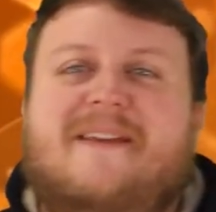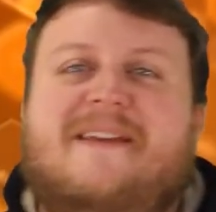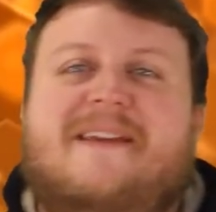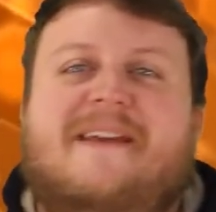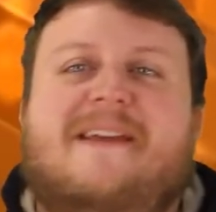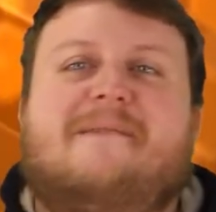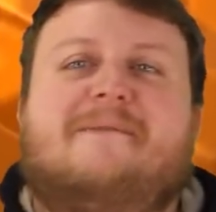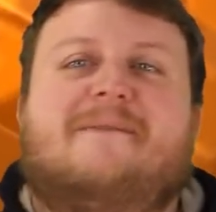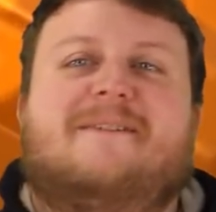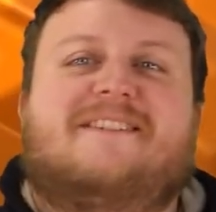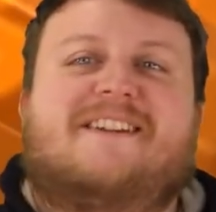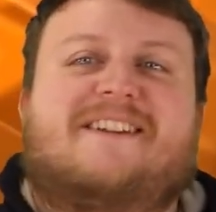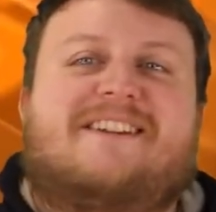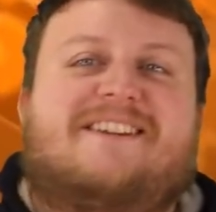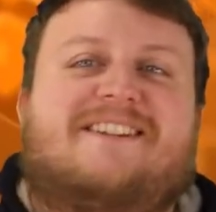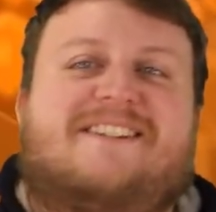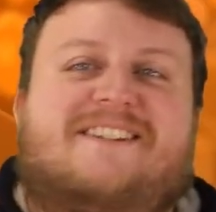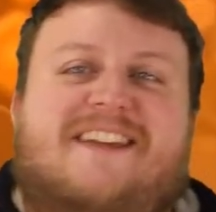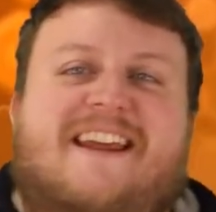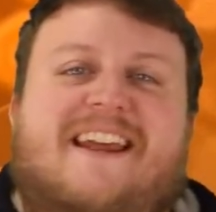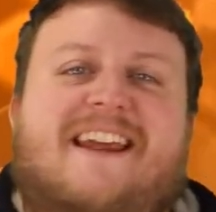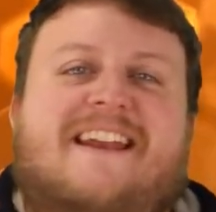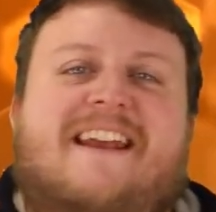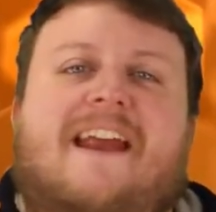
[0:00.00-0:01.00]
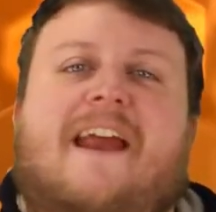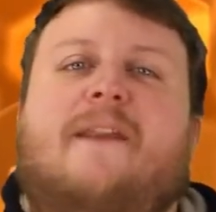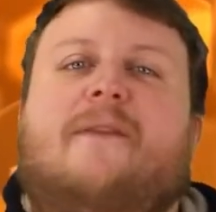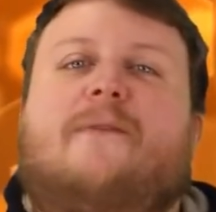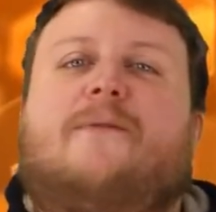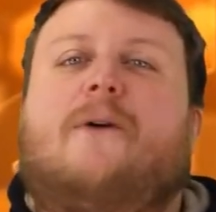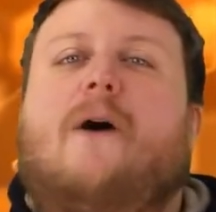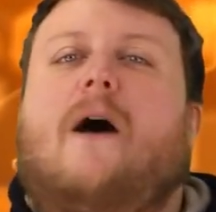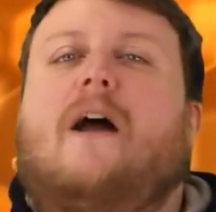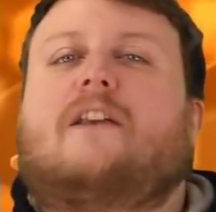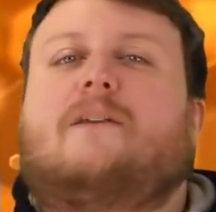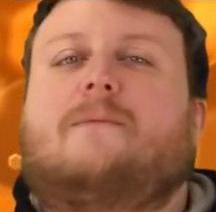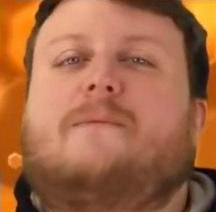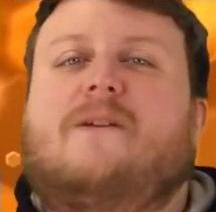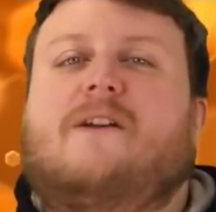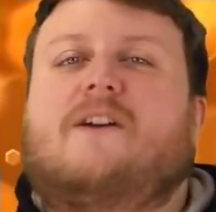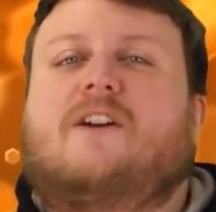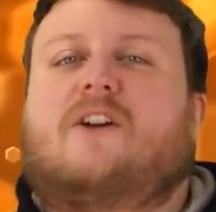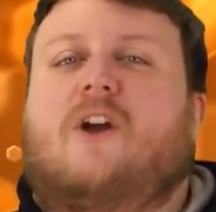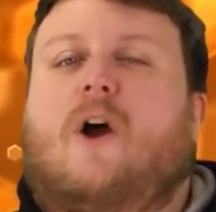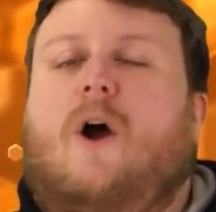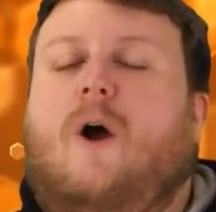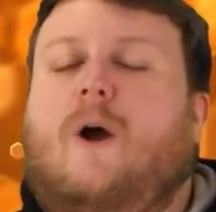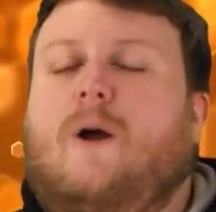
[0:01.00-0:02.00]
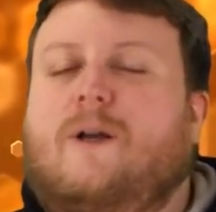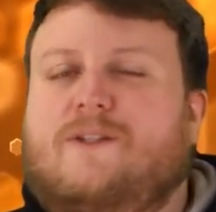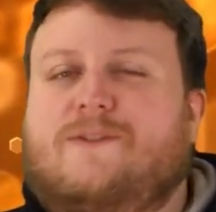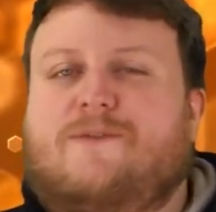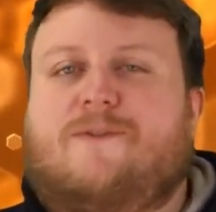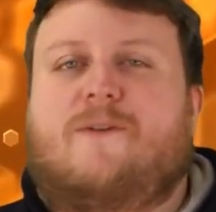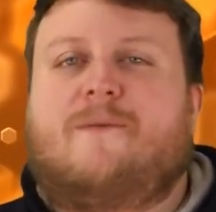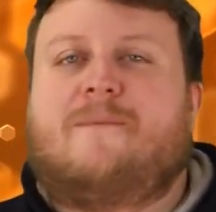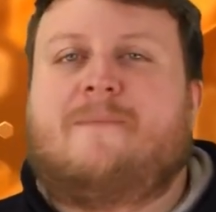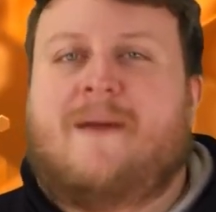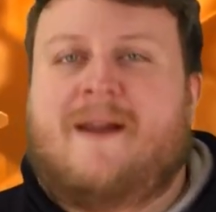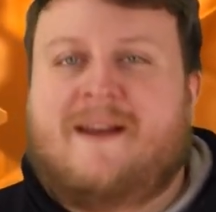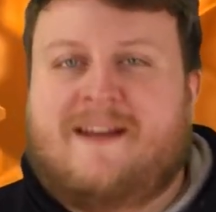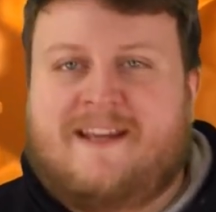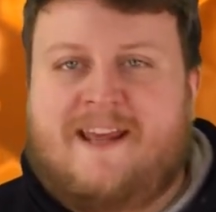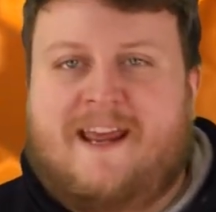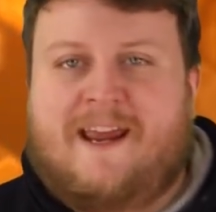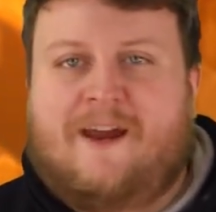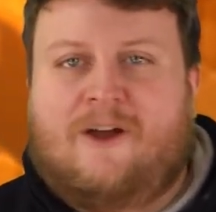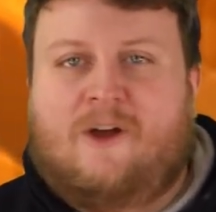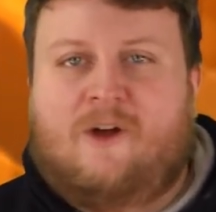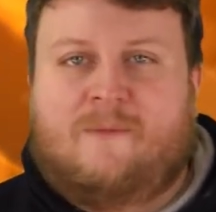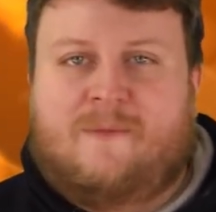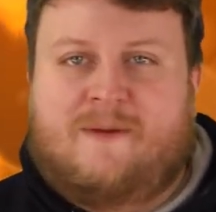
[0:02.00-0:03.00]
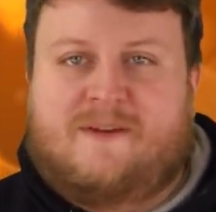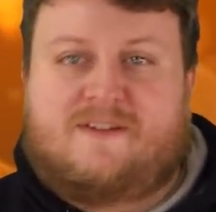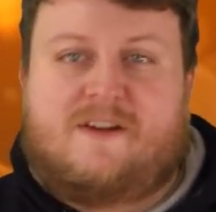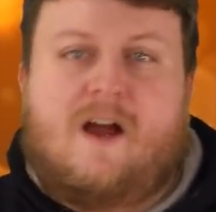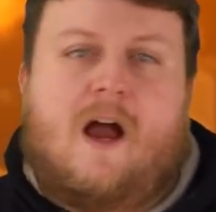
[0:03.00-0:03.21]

It was a sin and thought to be a cause for many ailments.